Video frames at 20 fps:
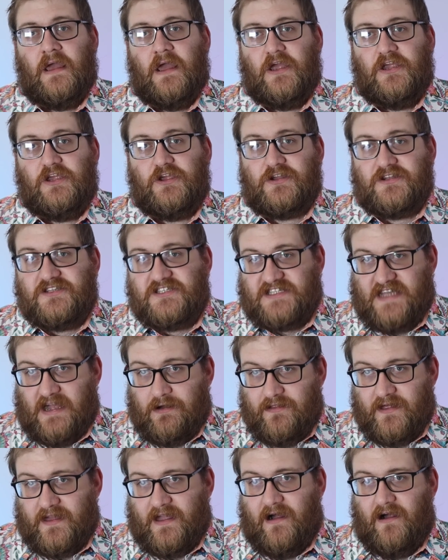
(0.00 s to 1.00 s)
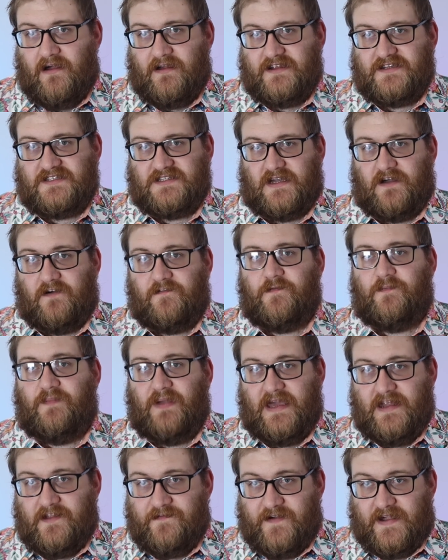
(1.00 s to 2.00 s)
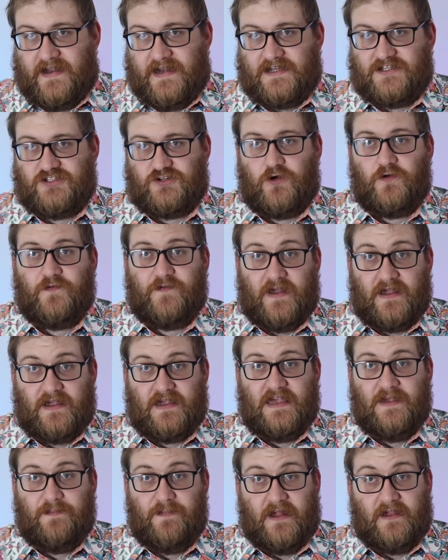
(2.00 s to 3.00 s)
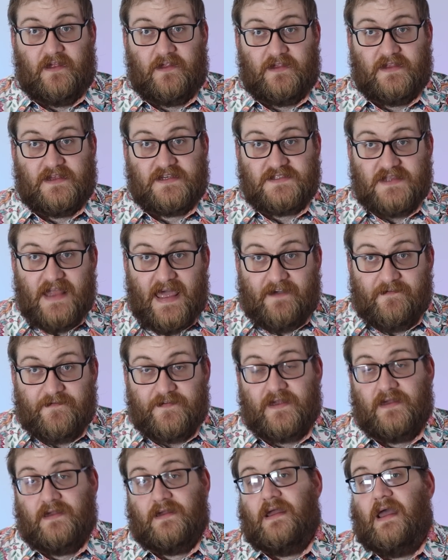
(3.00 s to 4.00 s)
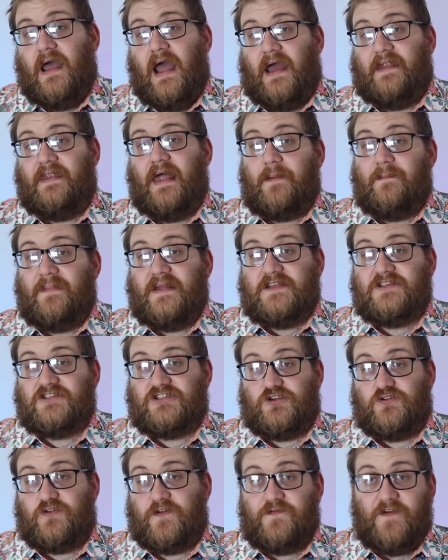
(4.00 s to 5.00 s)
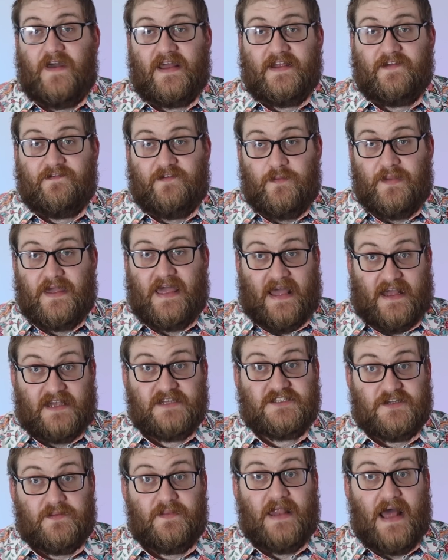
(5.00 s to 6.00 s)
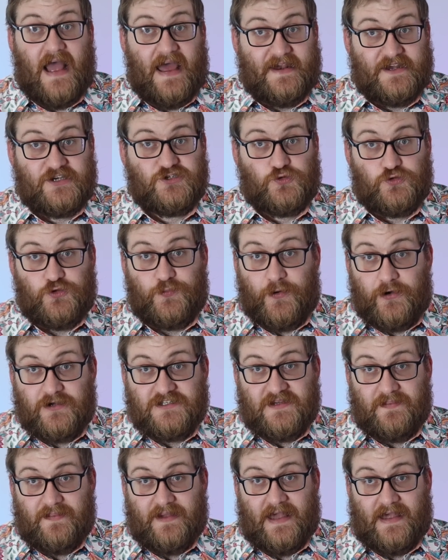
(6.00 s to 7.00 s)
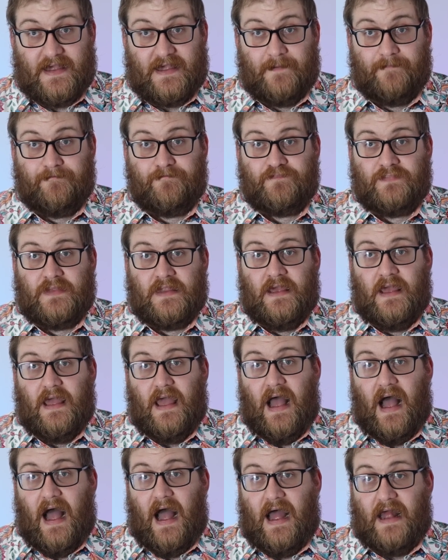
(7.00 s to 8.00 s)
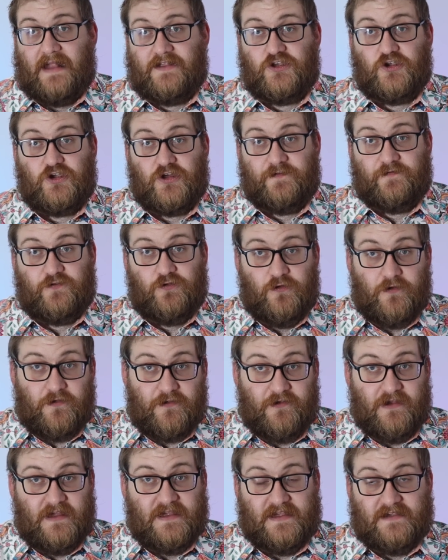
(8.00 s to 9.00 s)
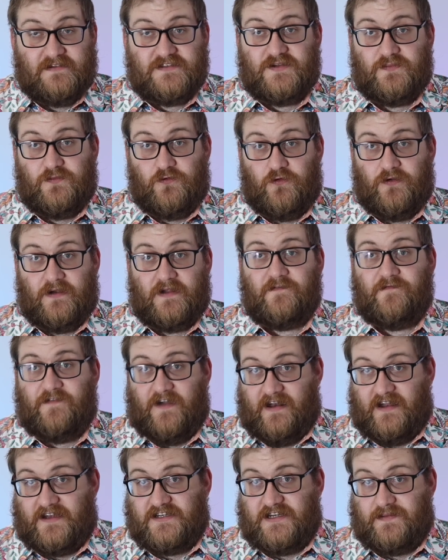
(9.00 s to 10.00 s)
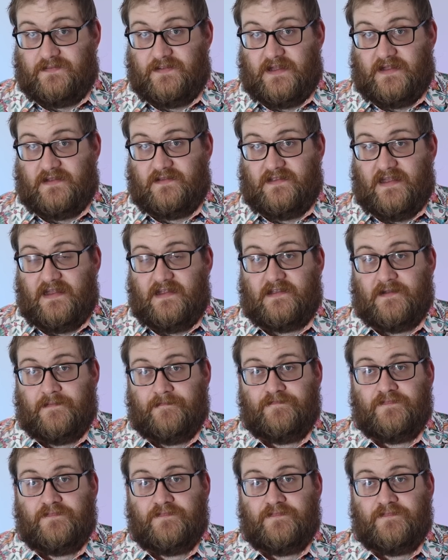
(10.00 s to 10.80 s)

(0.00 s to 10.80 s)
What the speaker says: you can sell the car yourself, pay the finance off and keep anything that's left. And that means you'd effectively be getting some of that initial deposit back. And you could have 2 or 3 years of motoring very cheaply indeed.